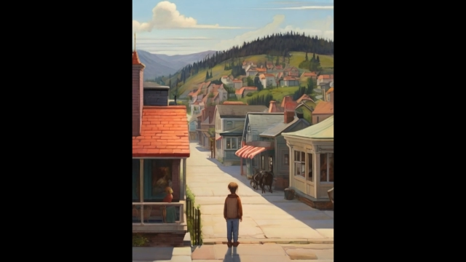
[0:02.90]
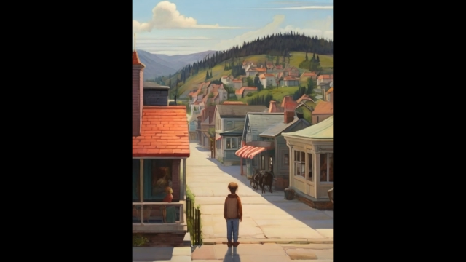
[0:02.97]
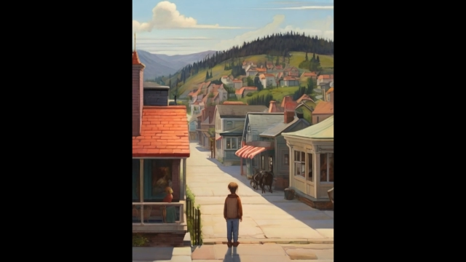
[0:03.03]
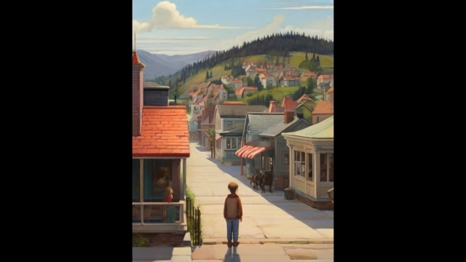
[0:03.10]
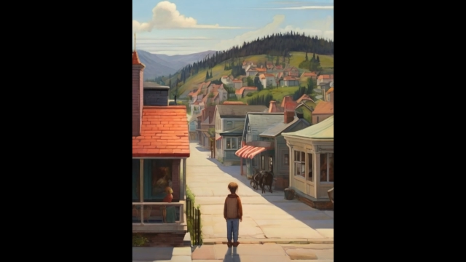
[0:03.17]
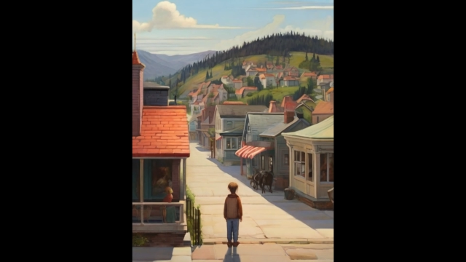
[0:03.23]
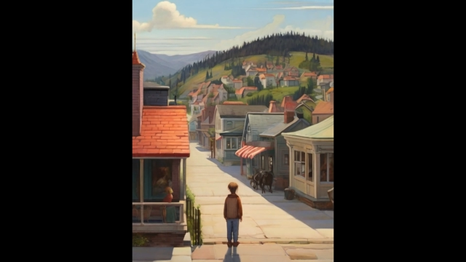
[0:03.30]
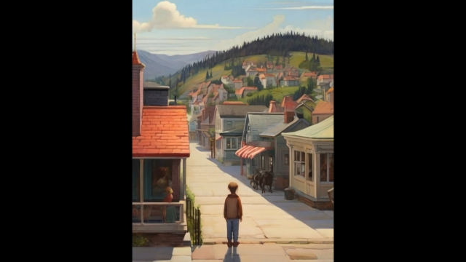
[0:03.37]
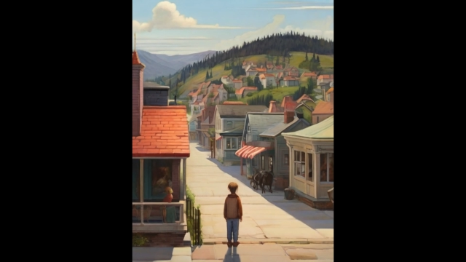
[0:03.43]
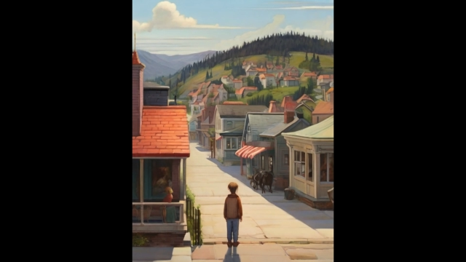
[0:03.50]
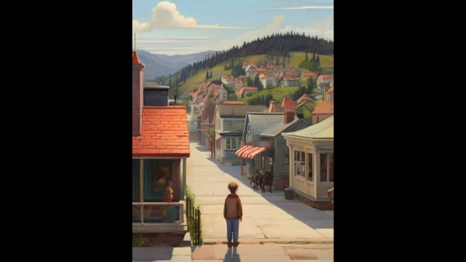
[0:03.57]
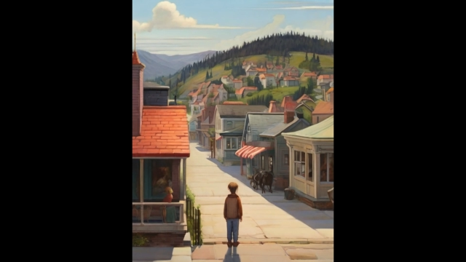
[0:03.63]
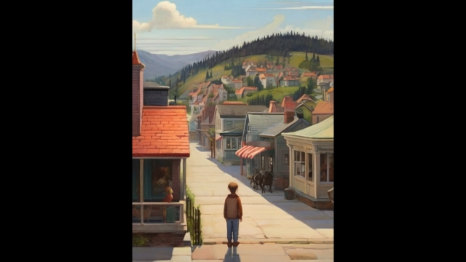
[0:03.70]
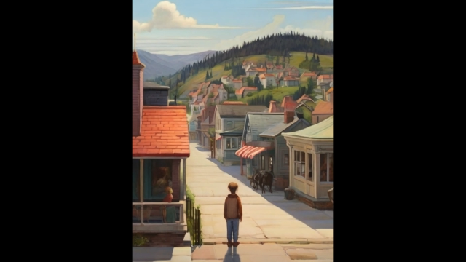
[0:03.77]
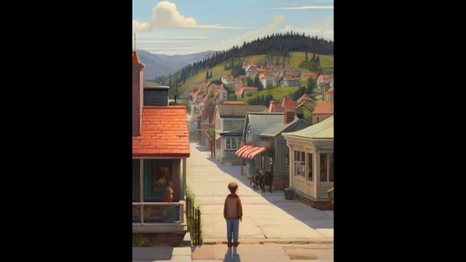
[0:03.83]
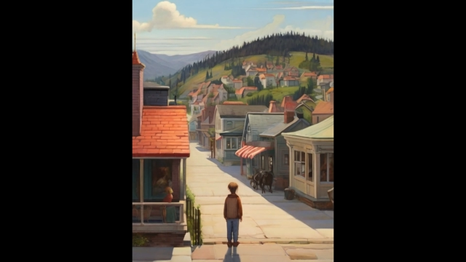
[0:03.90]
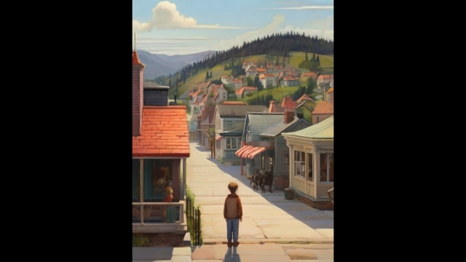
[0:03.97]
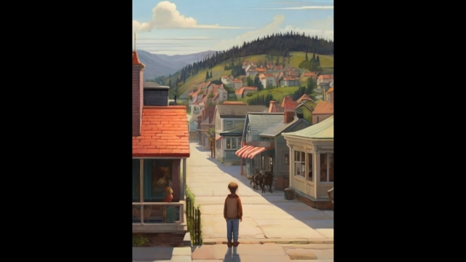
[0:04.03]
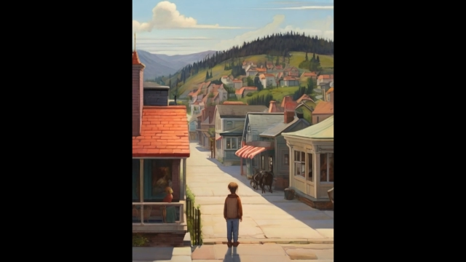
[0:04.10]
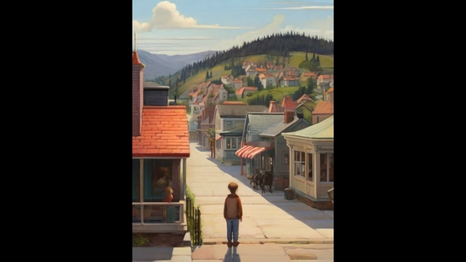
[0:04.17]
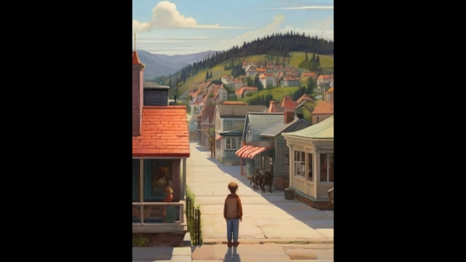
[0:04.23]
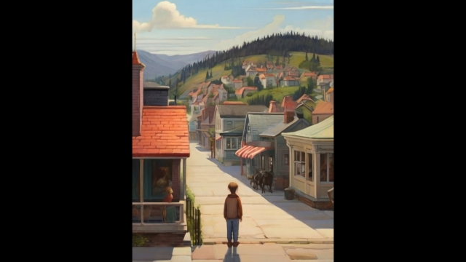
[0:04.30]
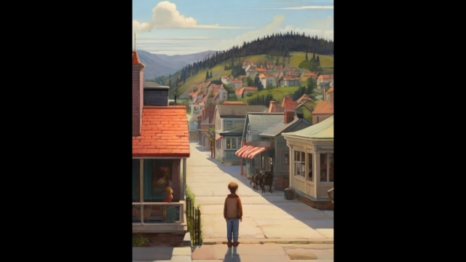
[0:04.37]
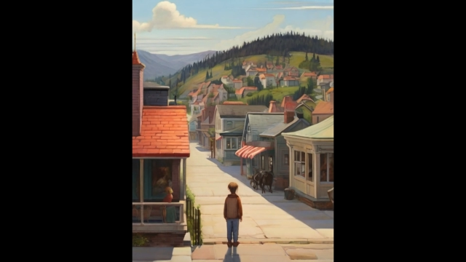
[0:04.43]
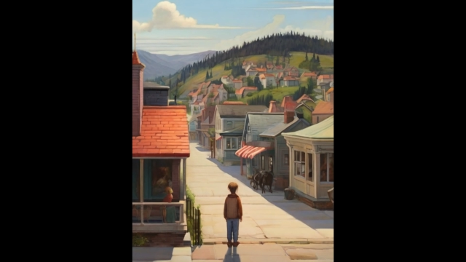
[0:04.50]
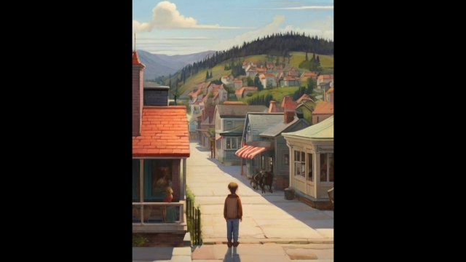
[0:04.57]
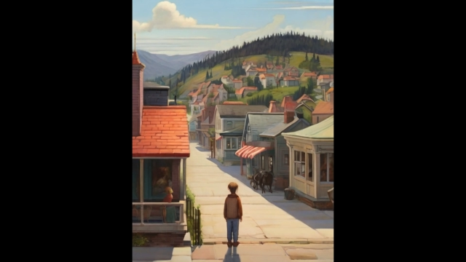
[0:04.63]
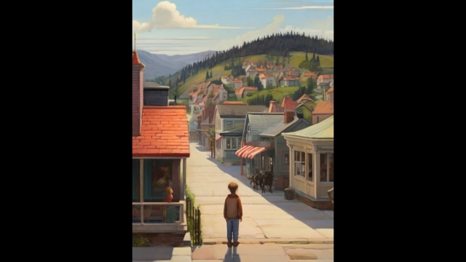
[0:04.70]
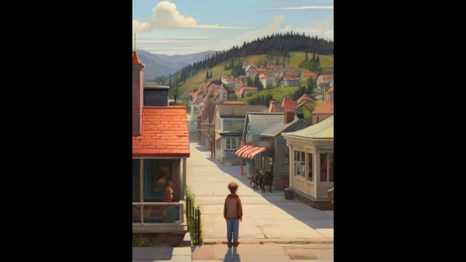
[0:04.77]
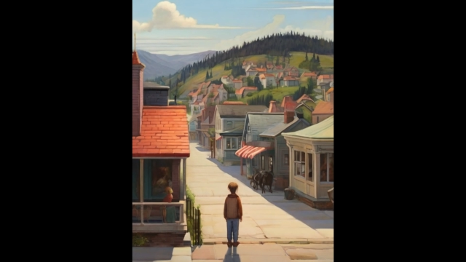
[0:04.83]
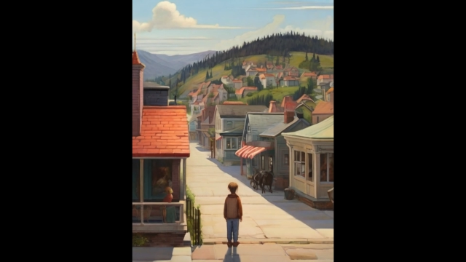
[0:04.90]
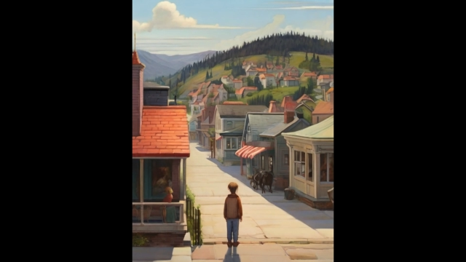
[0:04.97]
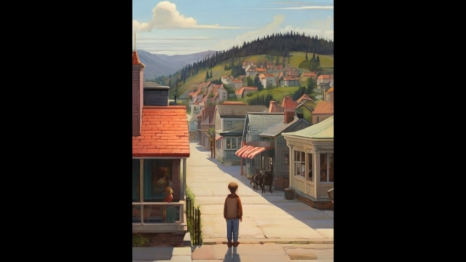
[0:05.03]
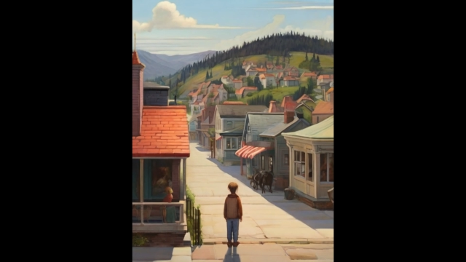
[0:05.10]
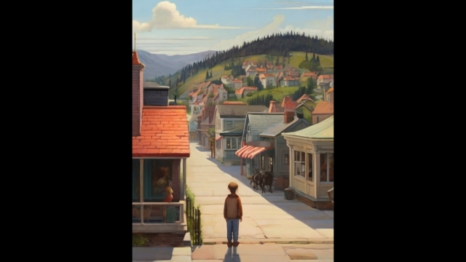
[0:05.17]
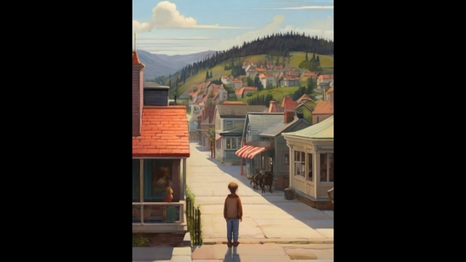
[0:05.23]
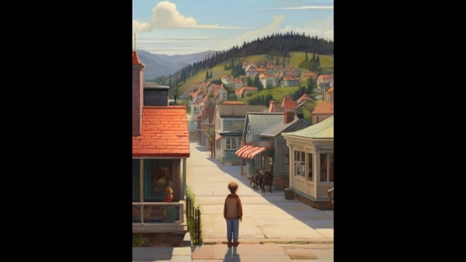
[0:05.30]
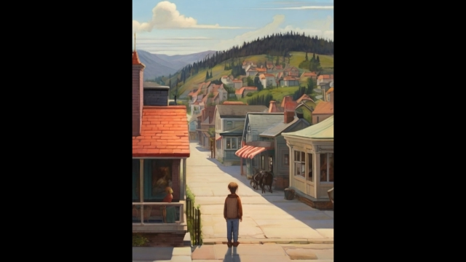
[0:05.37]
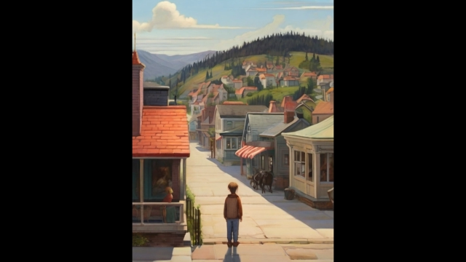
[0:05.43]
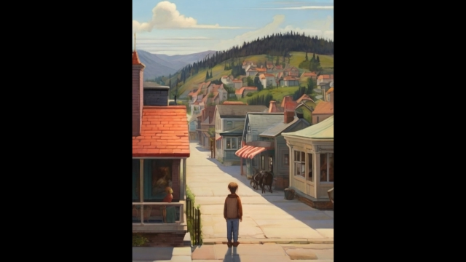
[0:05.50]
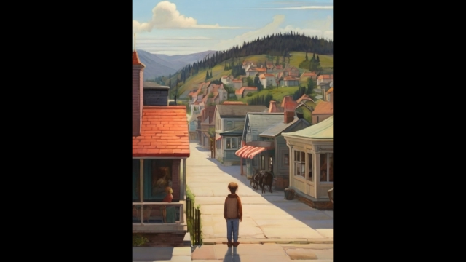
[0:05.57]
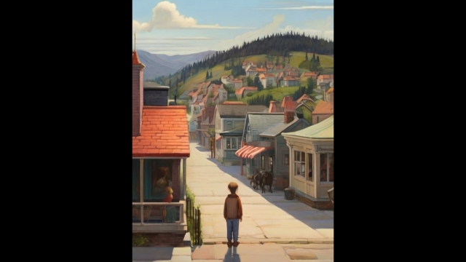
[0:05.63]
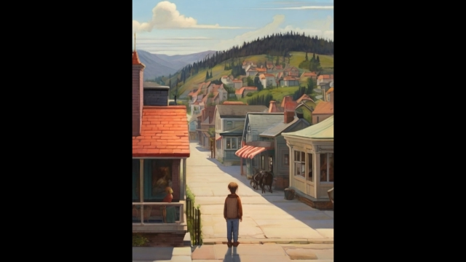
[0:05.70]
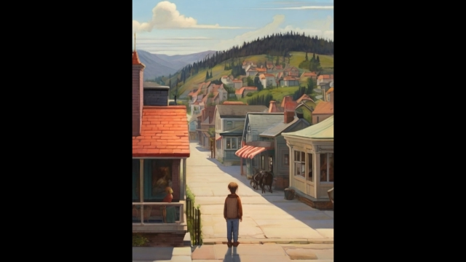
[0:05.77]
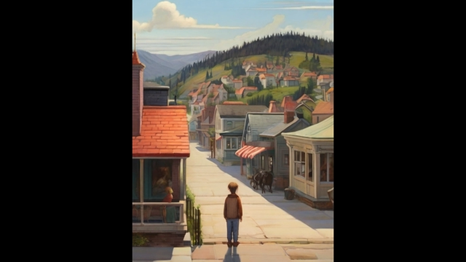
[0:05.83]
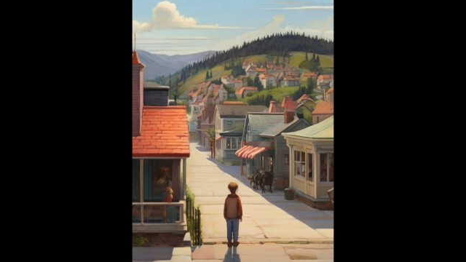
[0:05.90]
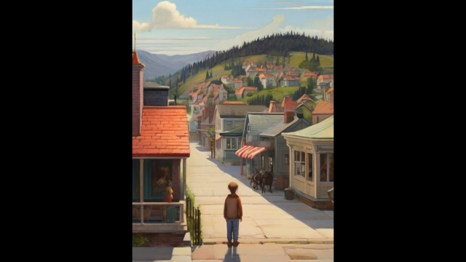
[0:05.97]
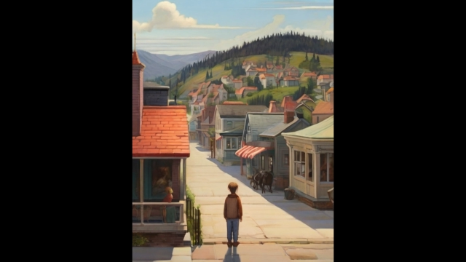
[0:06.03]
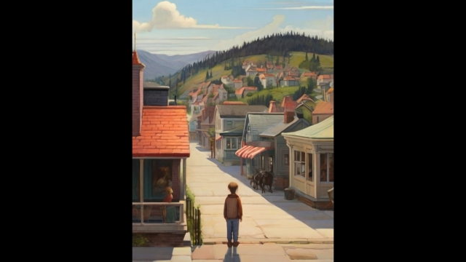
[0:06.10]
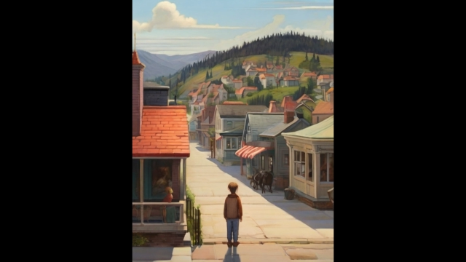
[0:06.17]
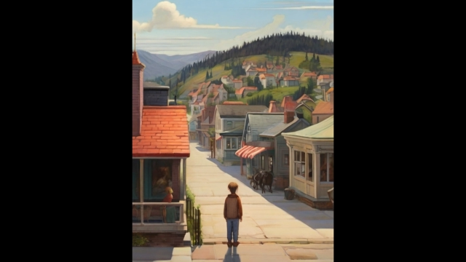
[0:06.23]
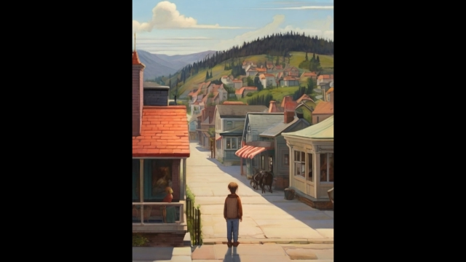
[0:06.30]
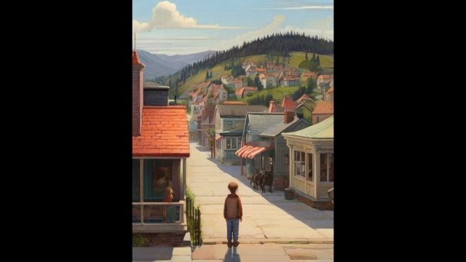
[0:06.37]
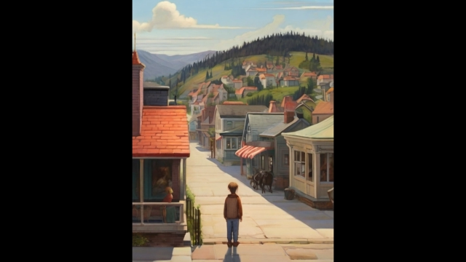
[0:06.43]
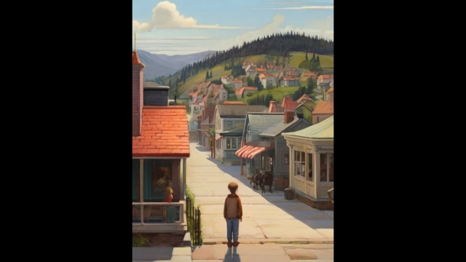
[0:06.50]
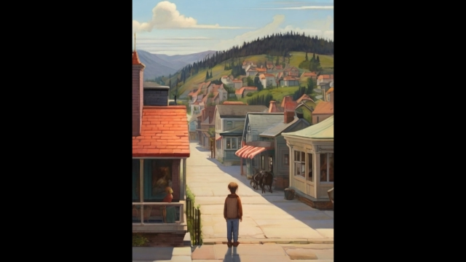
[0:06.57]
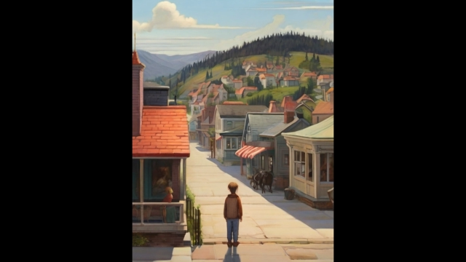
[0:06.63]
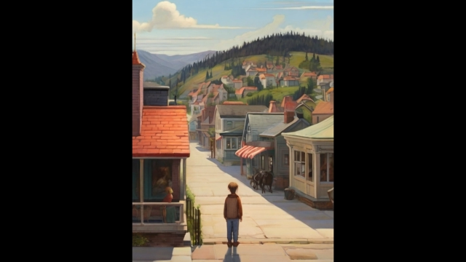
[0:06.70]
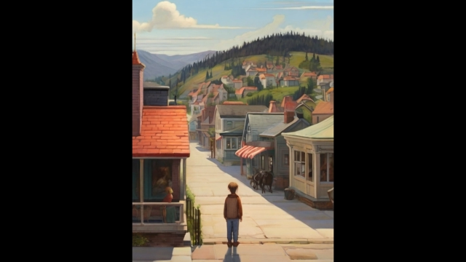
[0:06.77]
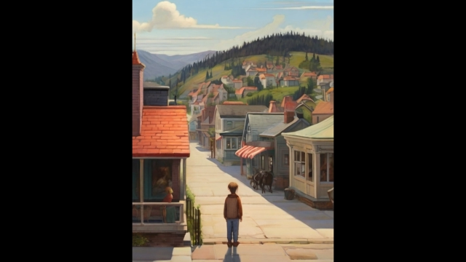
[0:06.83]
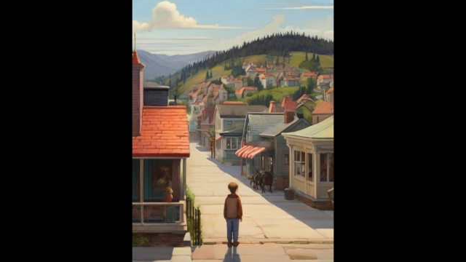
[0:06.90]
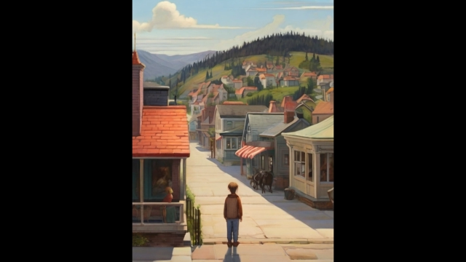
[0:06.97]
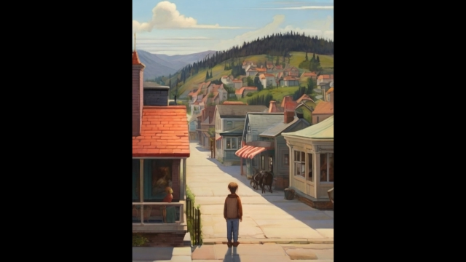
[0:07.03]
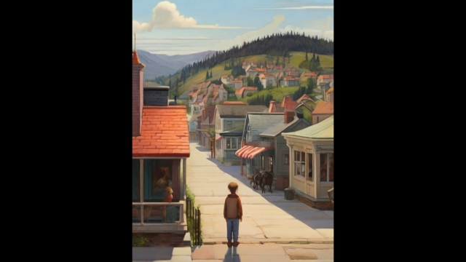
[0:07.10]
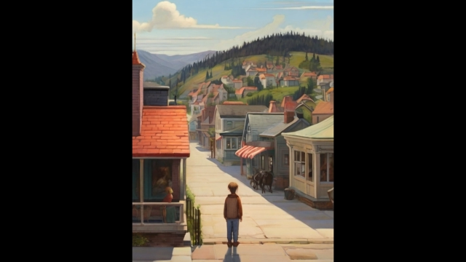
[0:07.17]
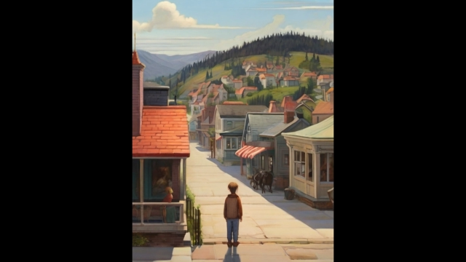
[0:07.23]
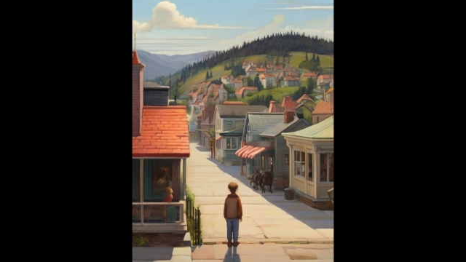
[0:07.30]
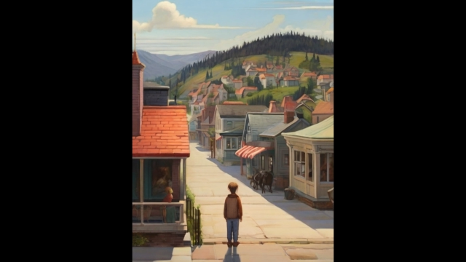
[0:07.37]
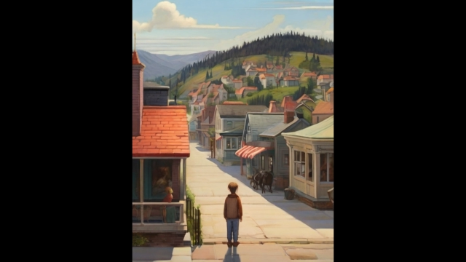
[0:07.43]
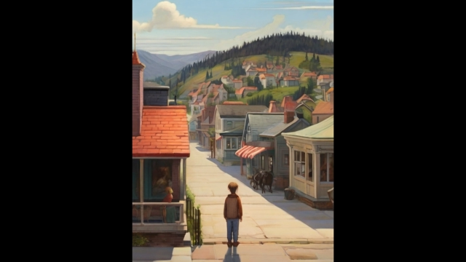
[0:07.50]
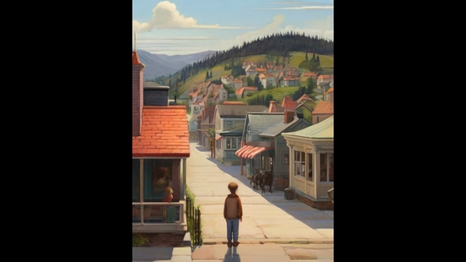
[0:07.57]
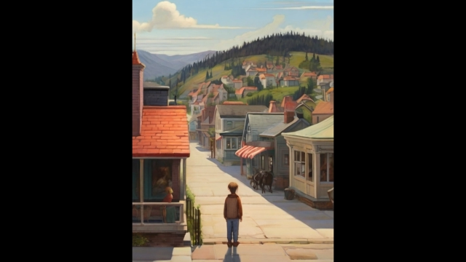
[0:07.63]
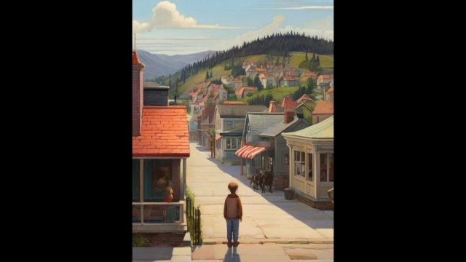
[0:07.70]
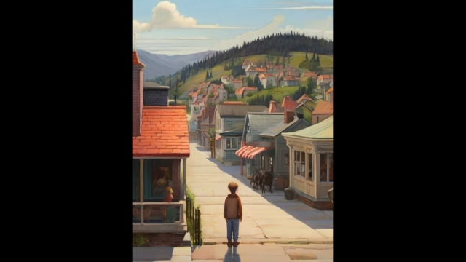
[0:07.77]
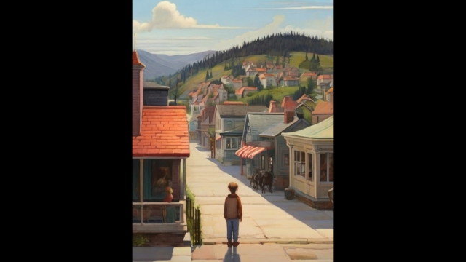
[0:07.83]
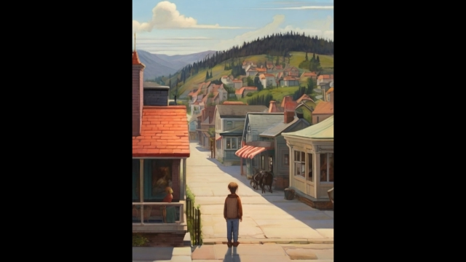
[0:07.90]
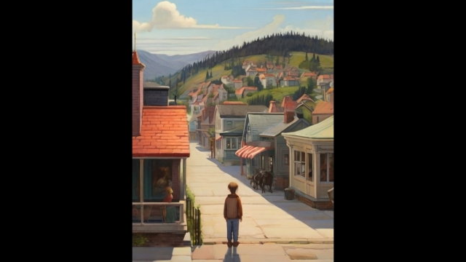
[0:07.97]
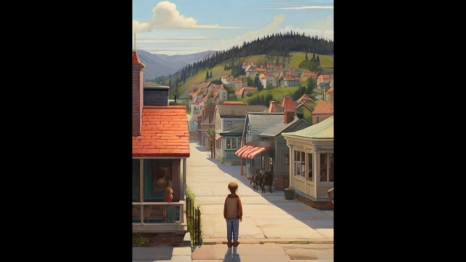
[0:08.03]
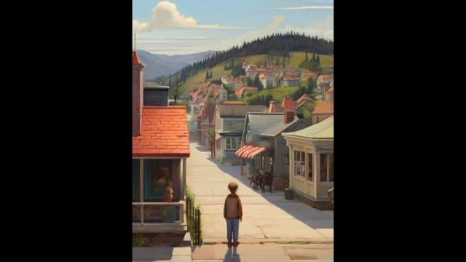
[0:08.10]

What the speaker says: No face is visible, so there are no lips to read.